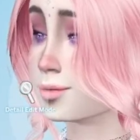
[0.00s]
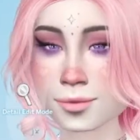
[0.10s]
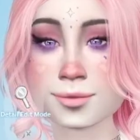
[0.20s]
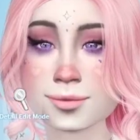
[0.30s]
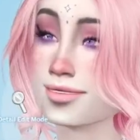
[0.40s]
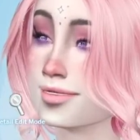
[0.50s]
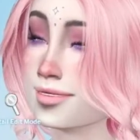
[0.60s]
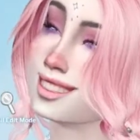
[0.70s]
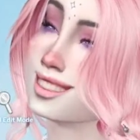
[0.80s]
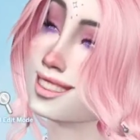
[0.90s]
which isn't
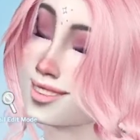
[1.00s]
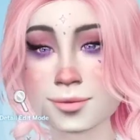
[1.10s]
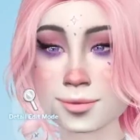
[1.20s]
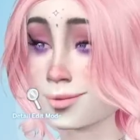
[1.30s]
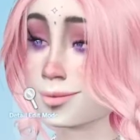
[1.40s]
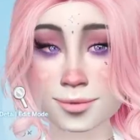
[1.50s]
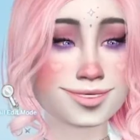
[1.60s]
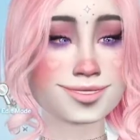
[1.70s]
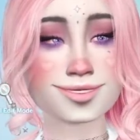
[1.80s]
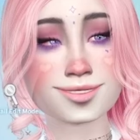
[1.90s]
even a spellcaster
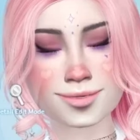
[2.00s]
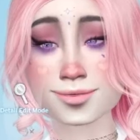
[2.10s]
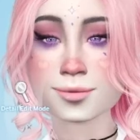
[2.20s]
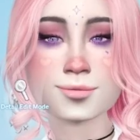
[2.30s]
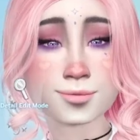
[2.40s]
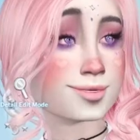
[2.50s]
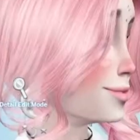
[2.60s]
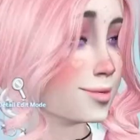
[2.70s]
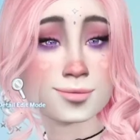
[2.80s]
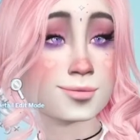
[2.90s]
aspiration.
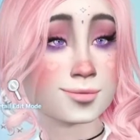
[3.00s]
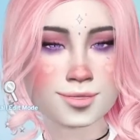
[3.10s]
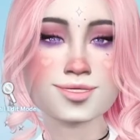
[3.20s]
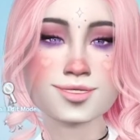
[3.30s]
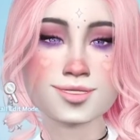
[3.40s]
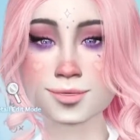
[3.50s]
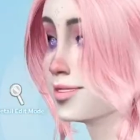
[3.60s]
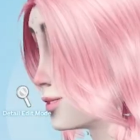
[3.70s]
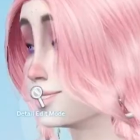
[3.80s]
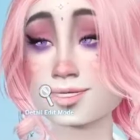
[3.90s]

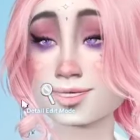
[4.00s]
So I